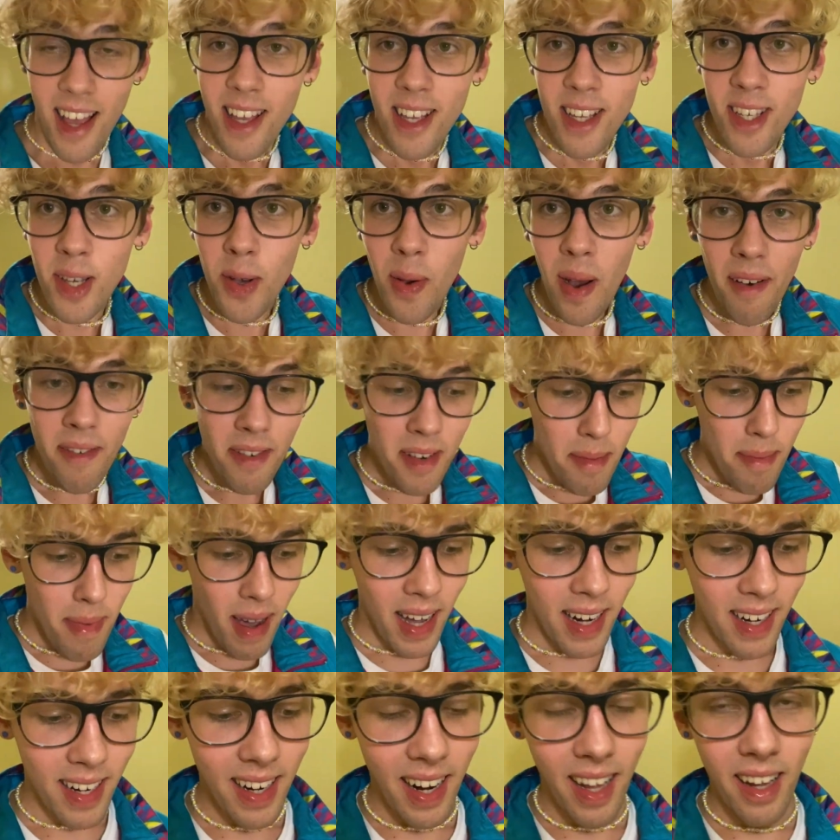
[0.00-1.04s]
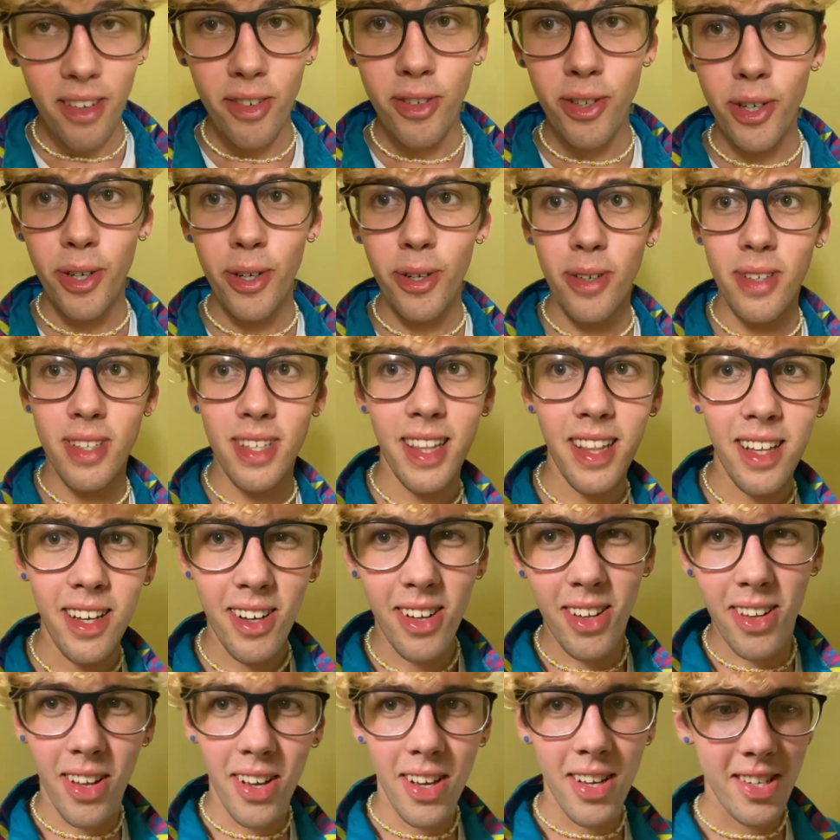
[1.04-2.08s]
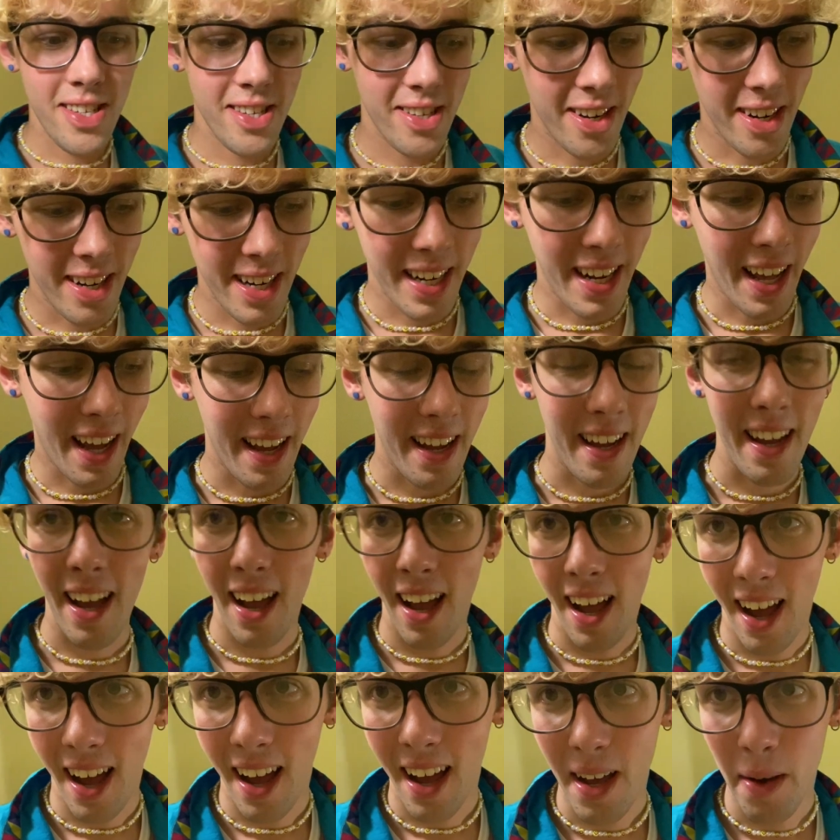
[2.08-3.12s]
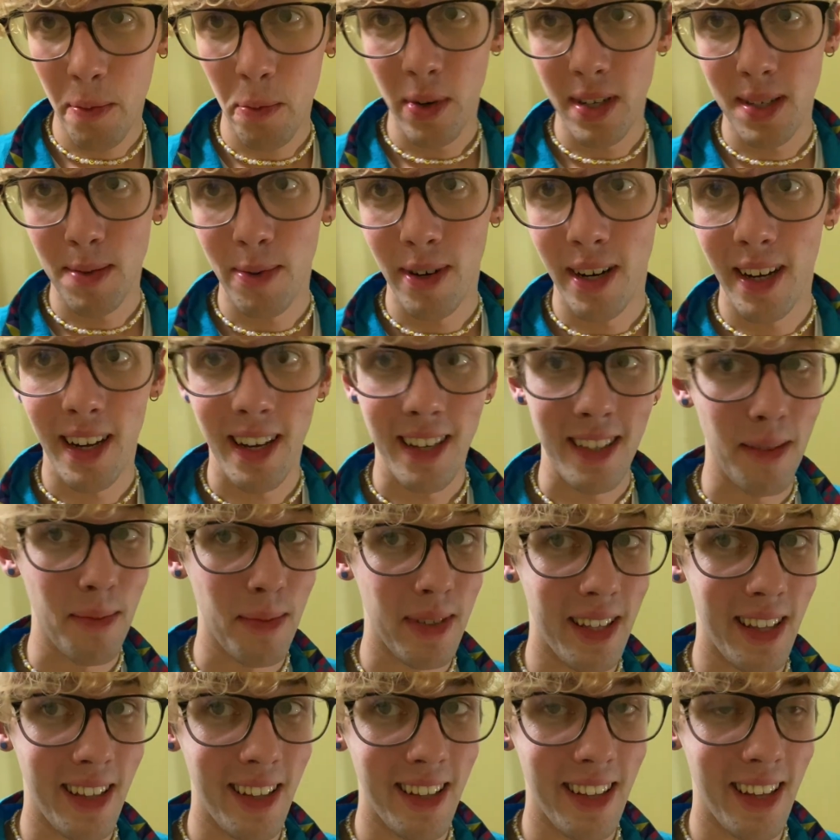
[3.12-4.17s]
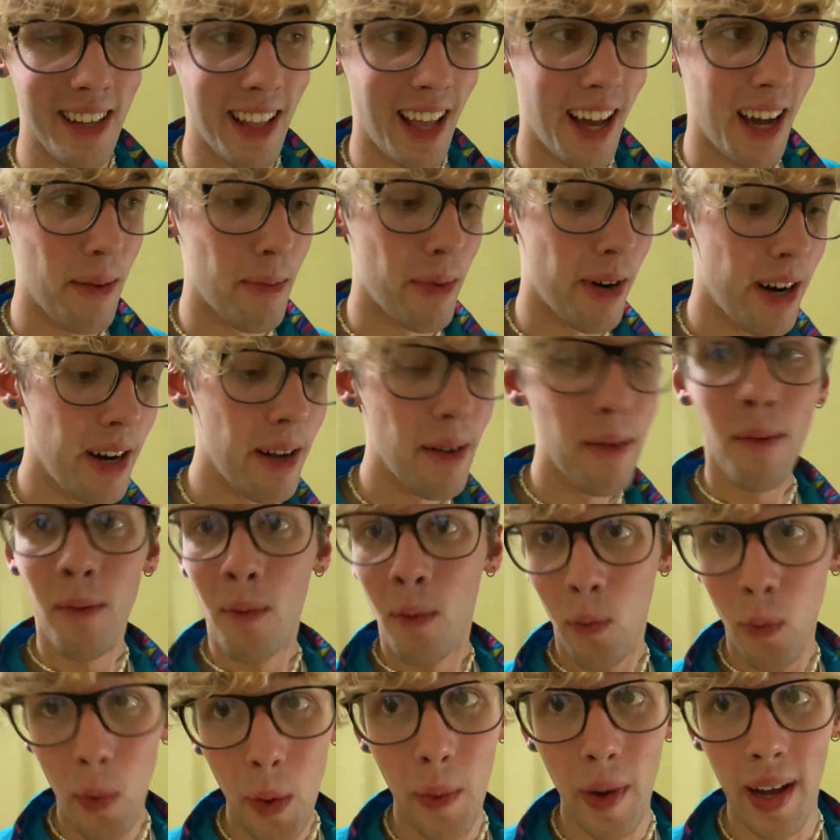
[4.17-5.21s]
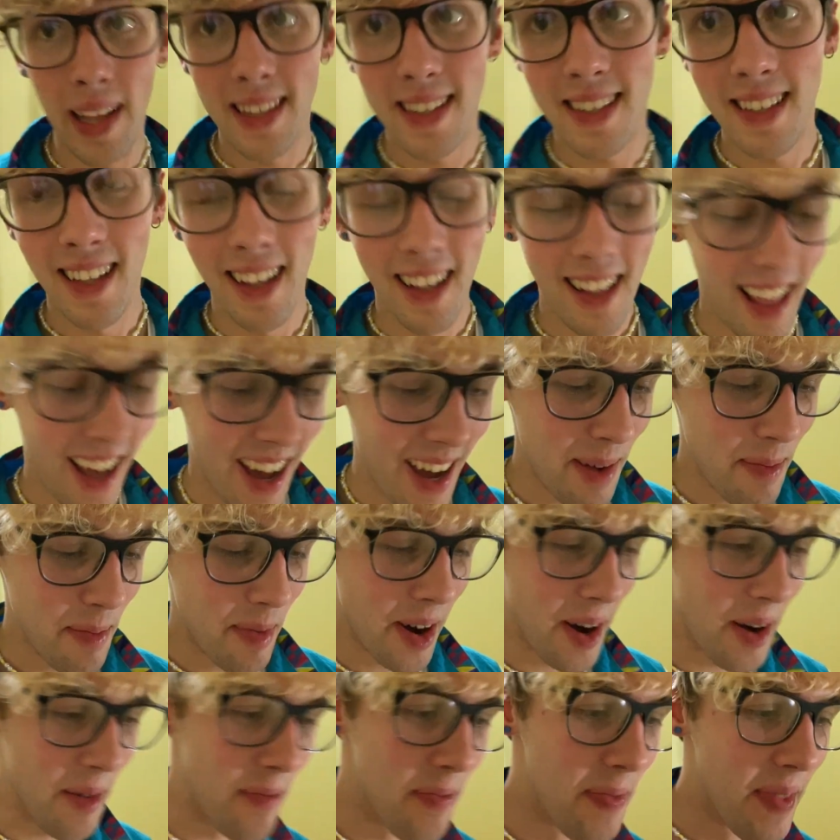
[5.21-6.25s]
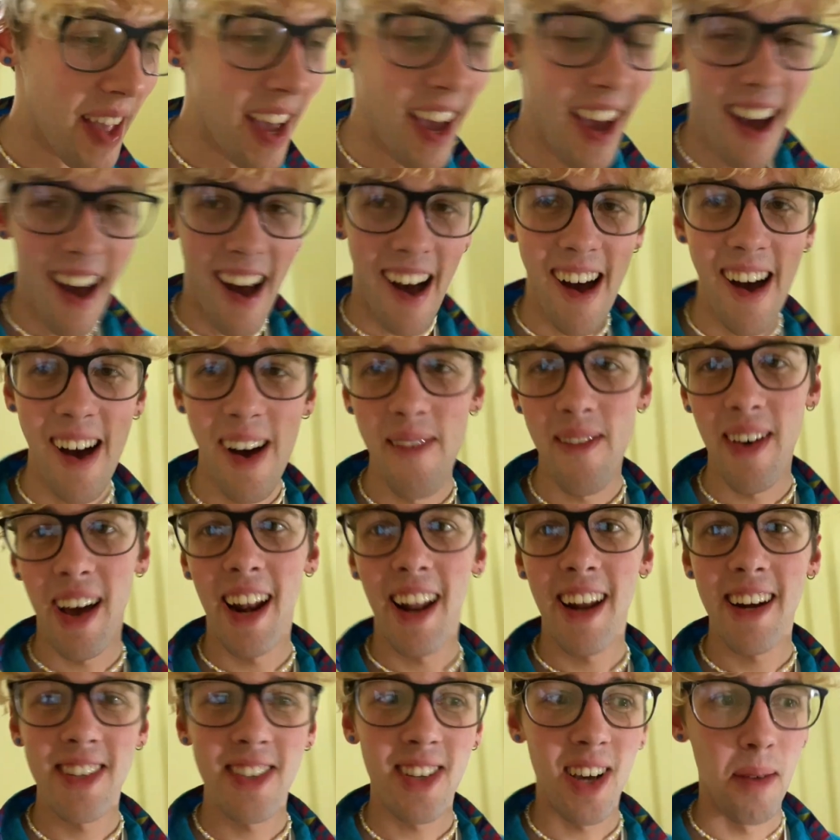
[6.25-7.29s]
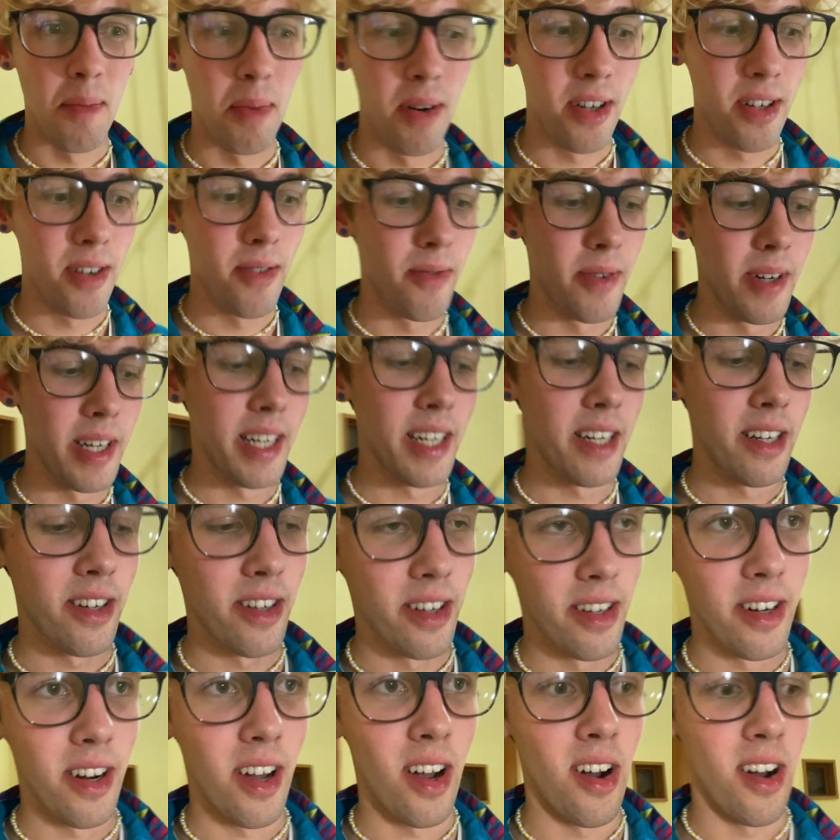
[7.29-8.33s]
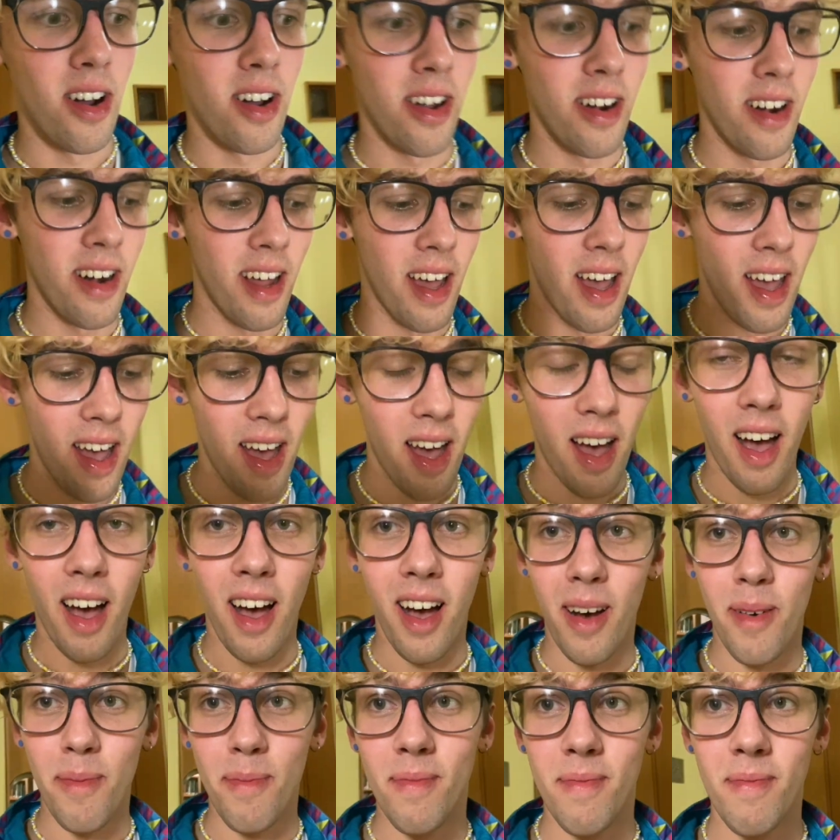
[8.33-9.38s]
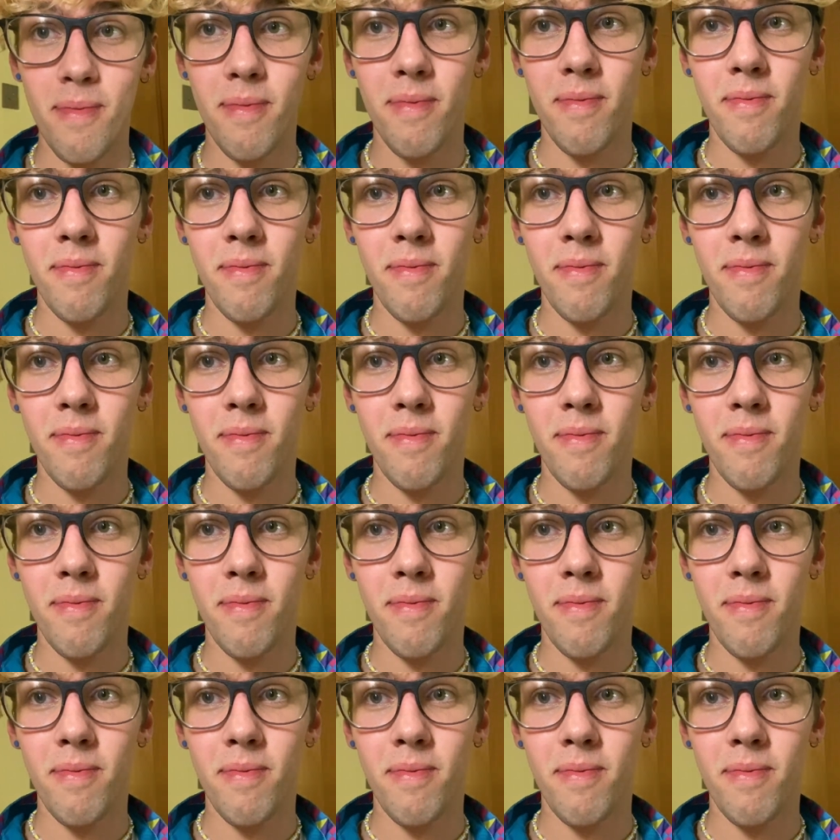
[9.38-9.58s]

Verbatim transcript: So after mine and Andrew's little study date, I'm whispering because I'm still in the library, we went to the library. Um, and I just got a bunch of reading done on um,